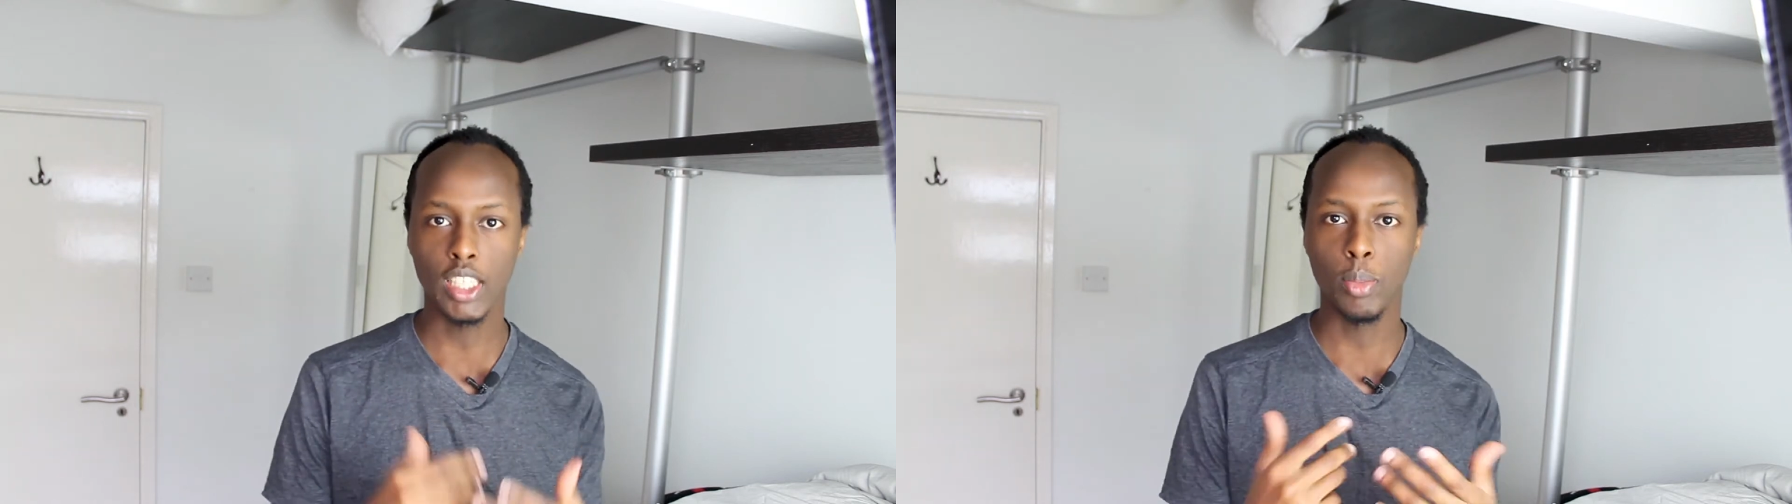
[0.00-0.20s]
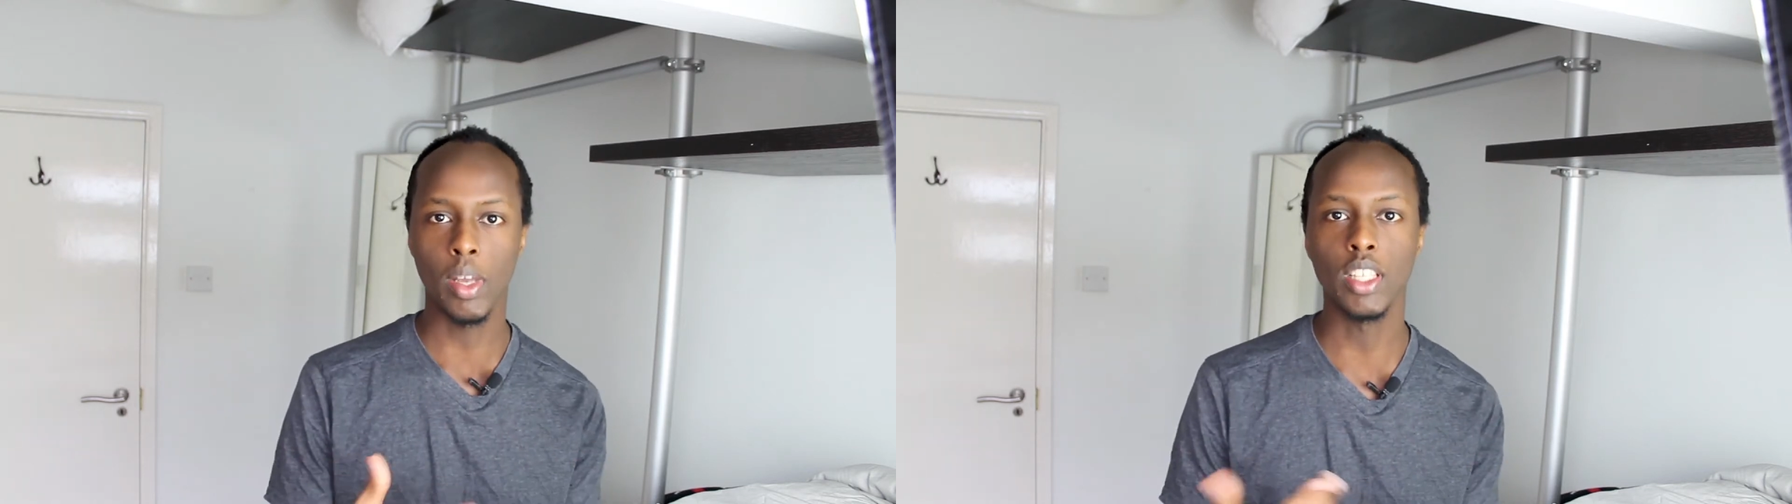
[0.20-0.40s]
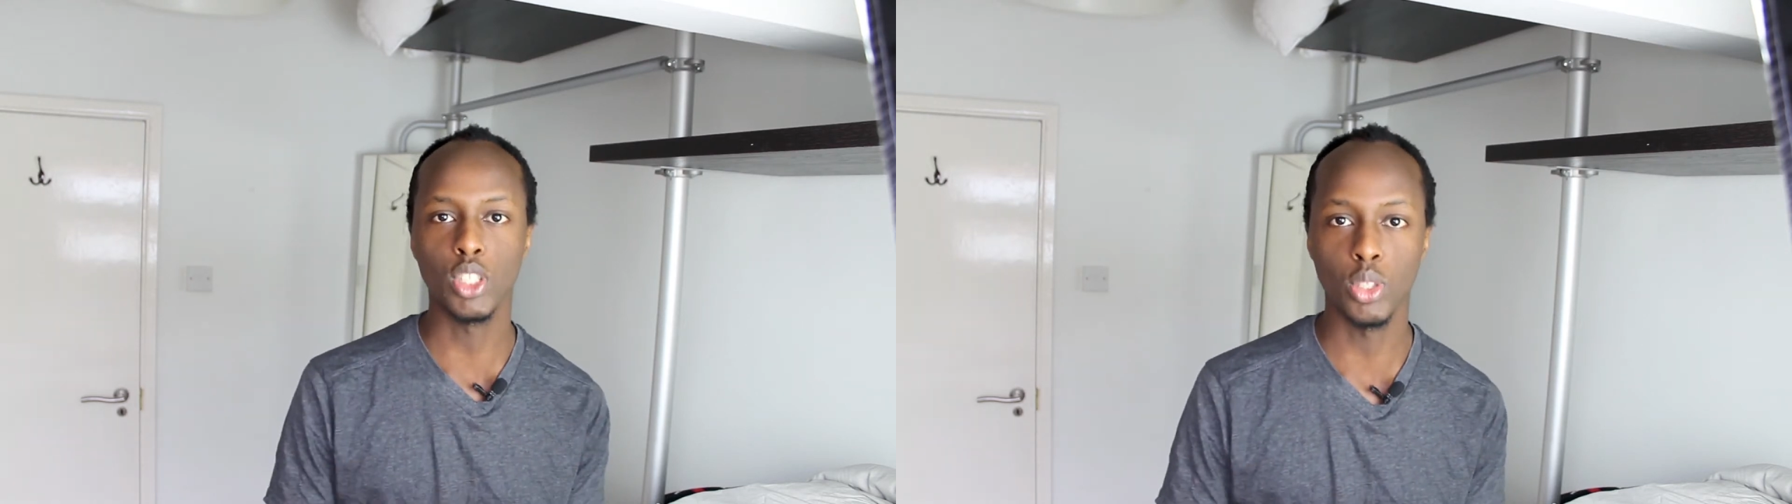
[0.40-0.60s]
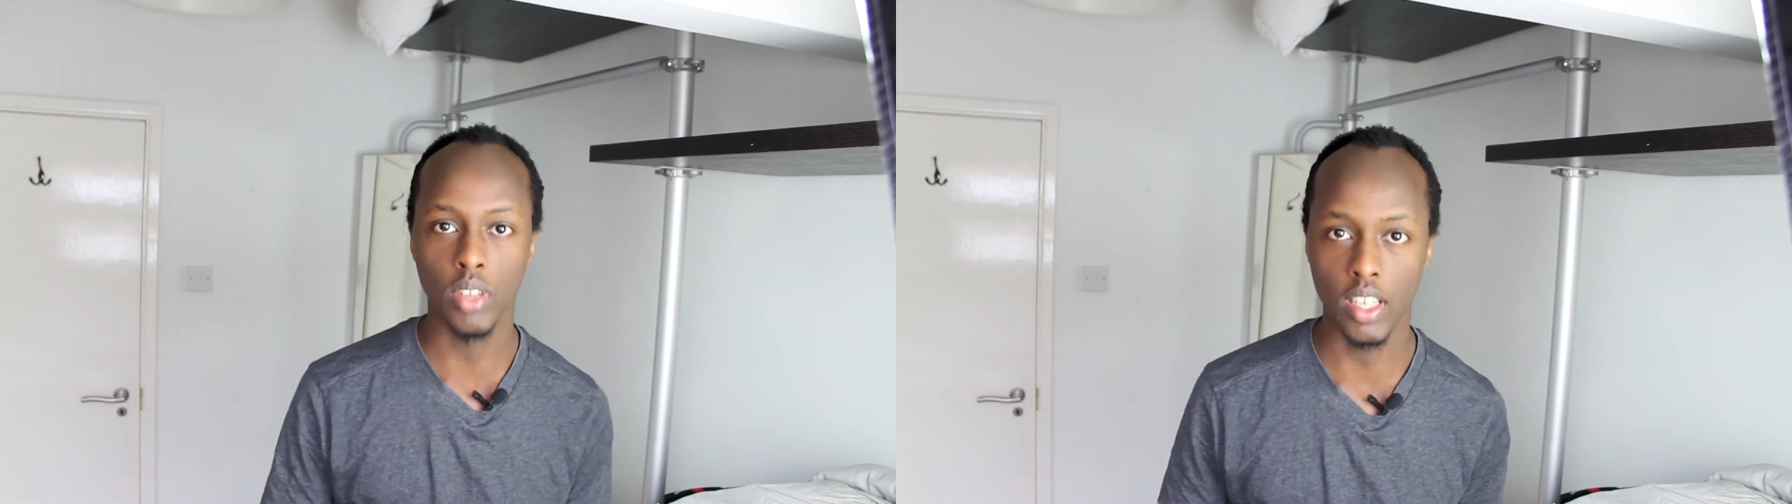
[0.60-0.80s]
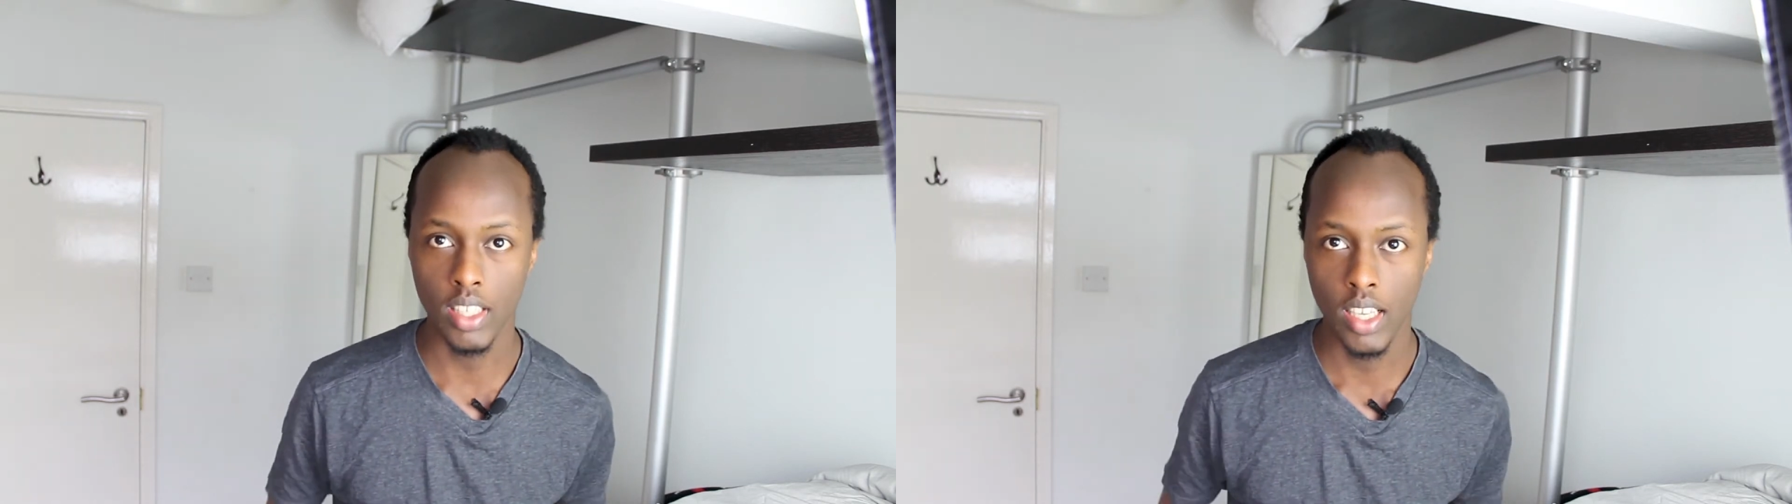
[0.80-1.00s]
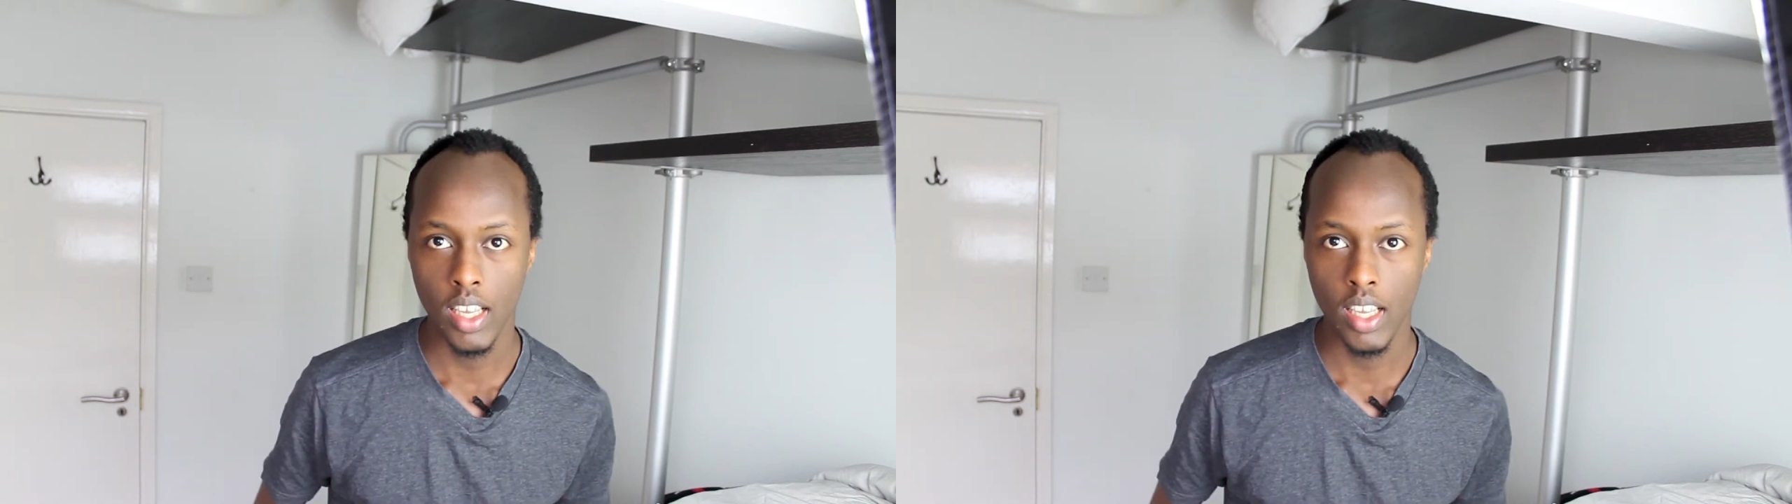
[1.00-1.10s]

explain to you that